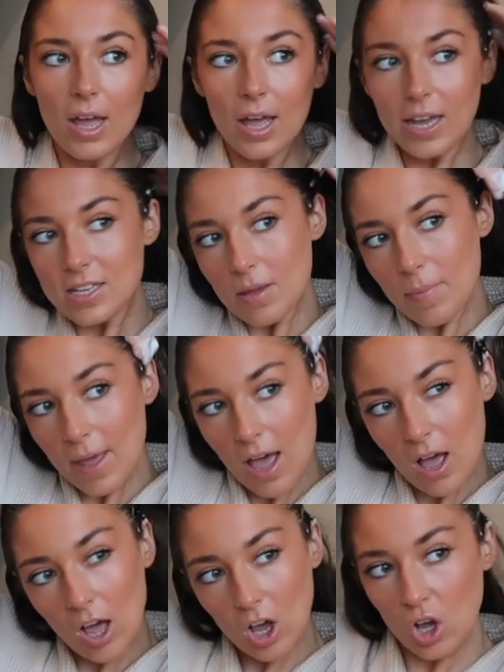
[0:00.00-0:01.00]
it's a bit
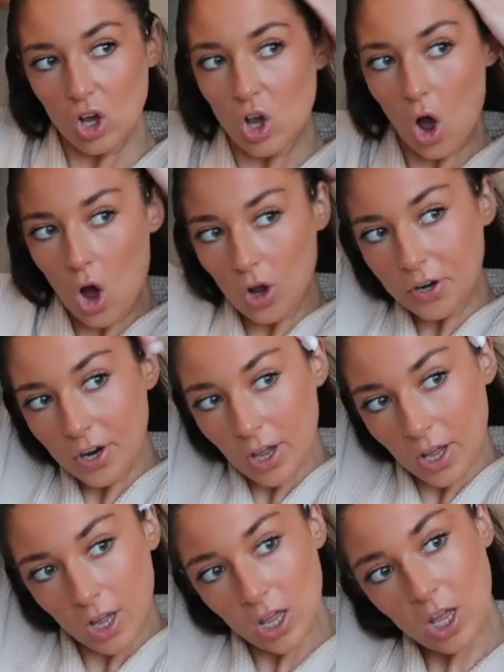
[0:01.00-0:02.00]
gone.
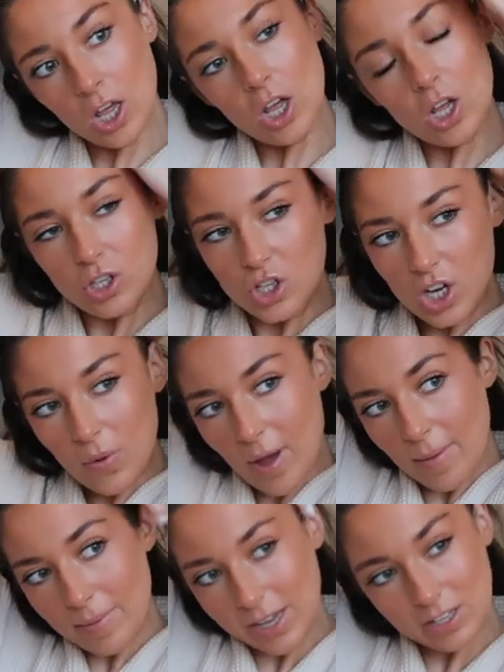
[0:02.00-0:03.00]
Do you know
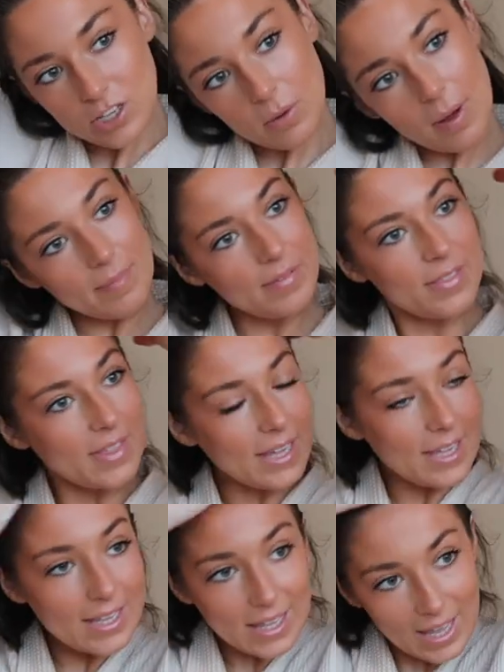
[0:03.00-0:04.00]
what I mean? So I'm
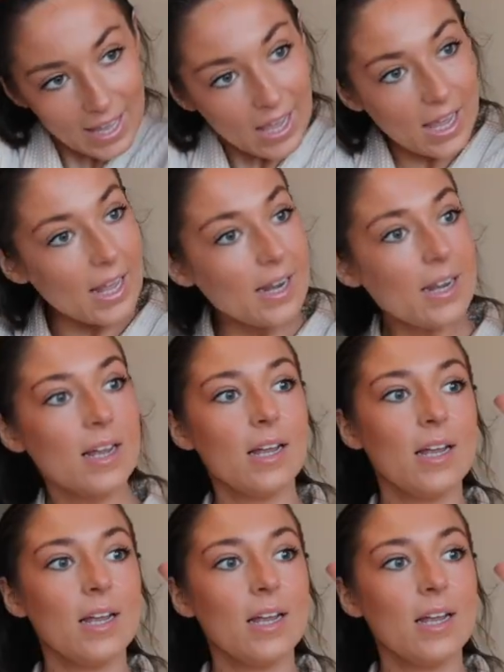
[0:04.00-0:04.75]
thinking